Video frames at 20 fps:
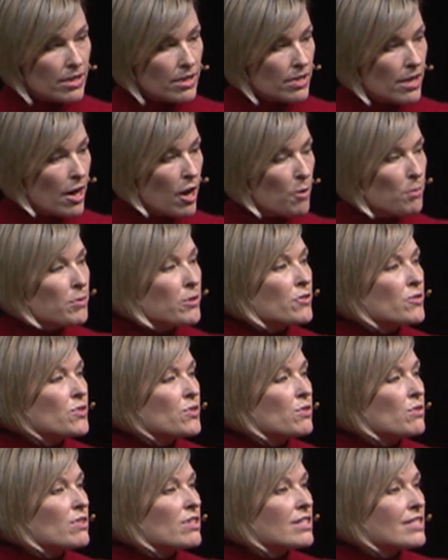Help your
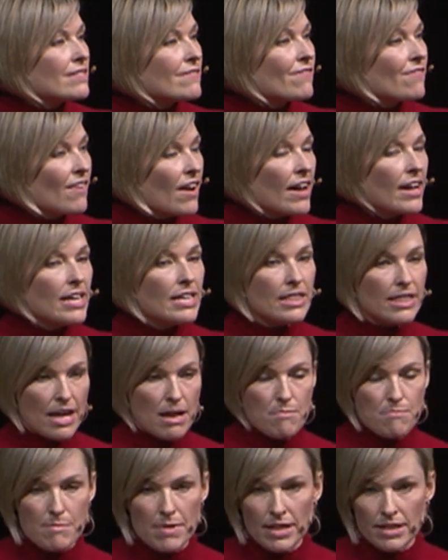students find that
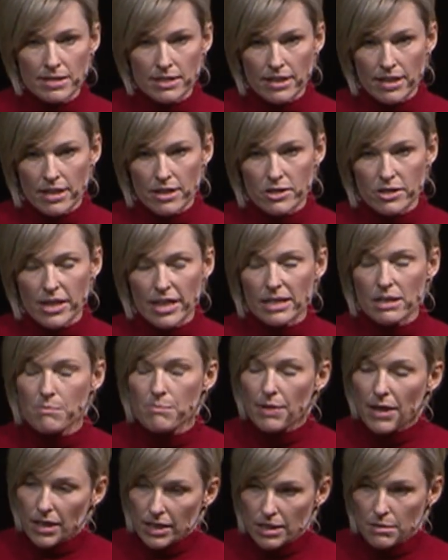message, that
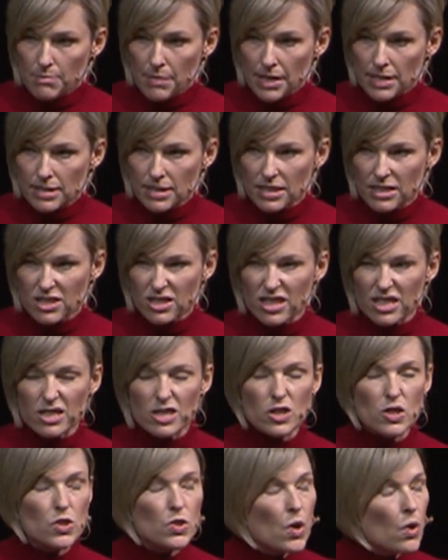compelling message that's
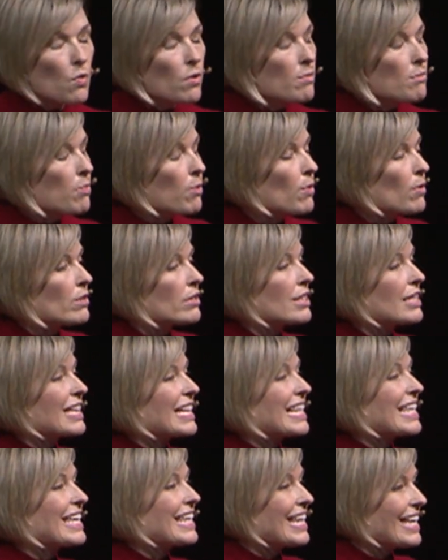so important that they
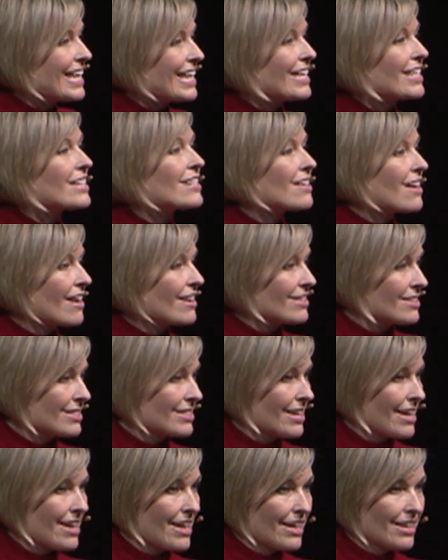can't not
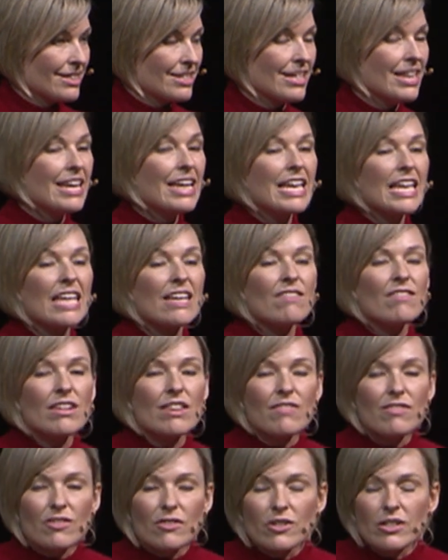say it, even
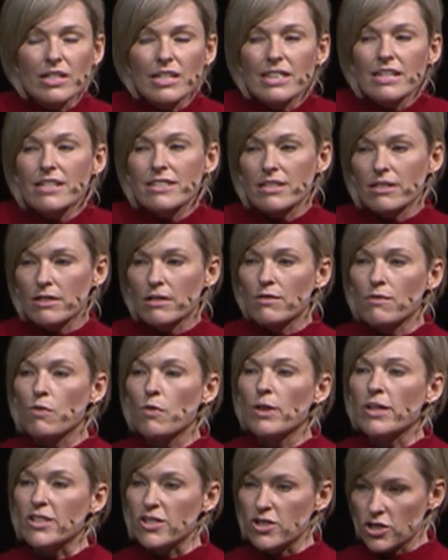if their knees and their
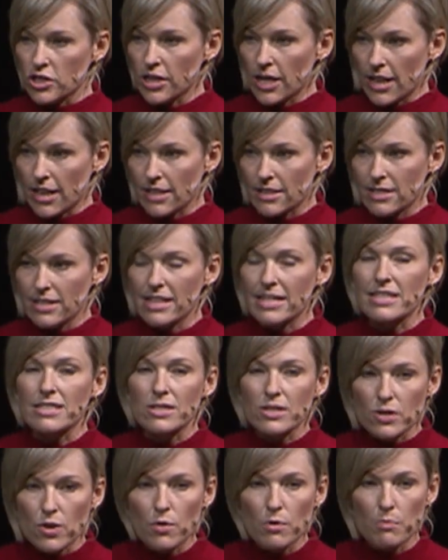voice shakes. It's
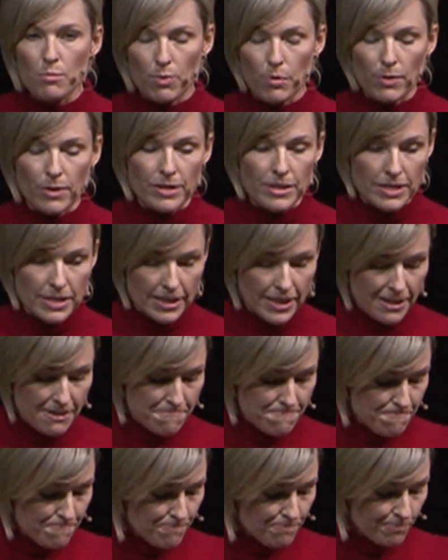so important to
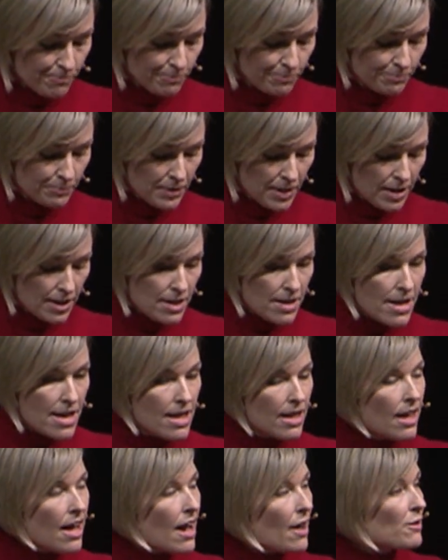them.
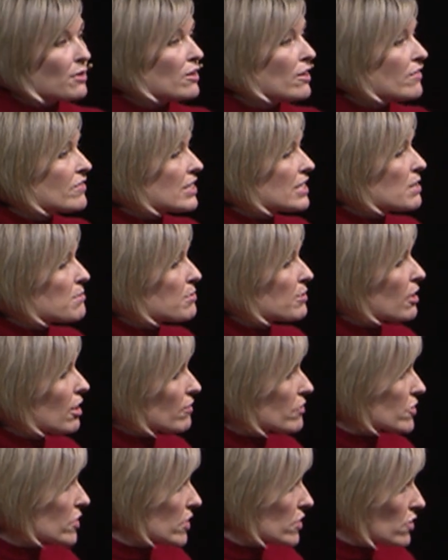I'd love to keep the
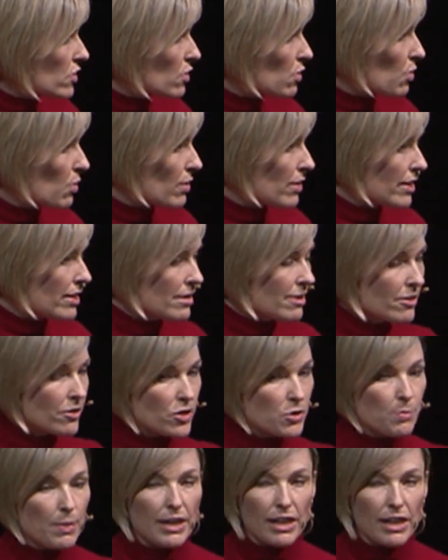conversation going. Here's my